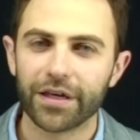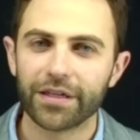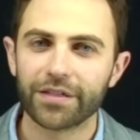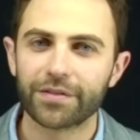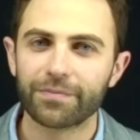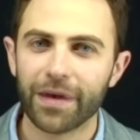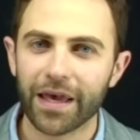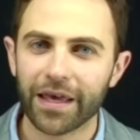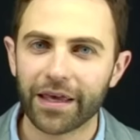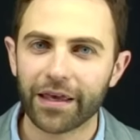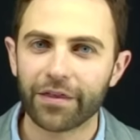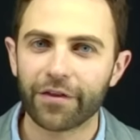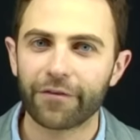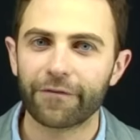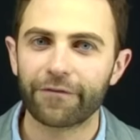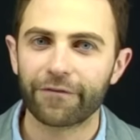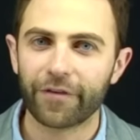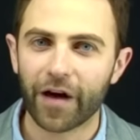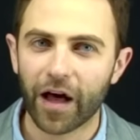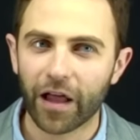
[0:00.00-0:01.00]
is making the
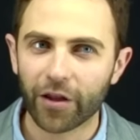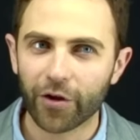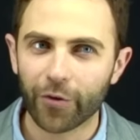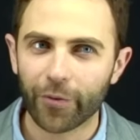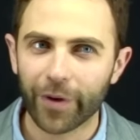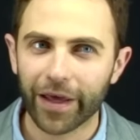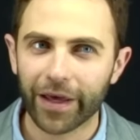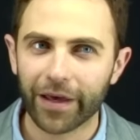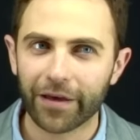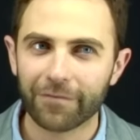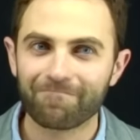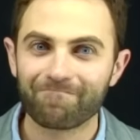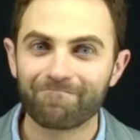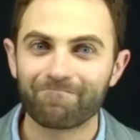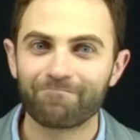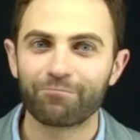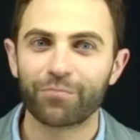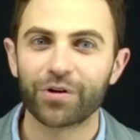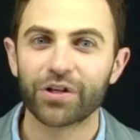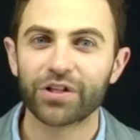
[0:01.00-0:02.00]
following
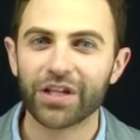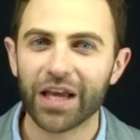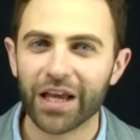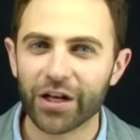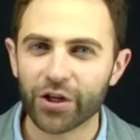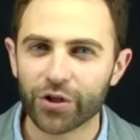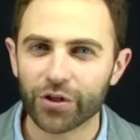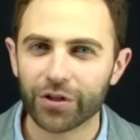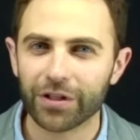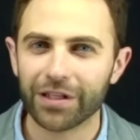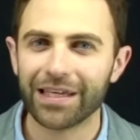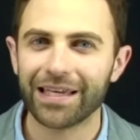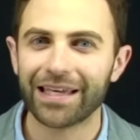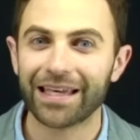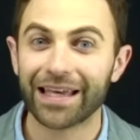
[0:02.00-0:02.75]
potentially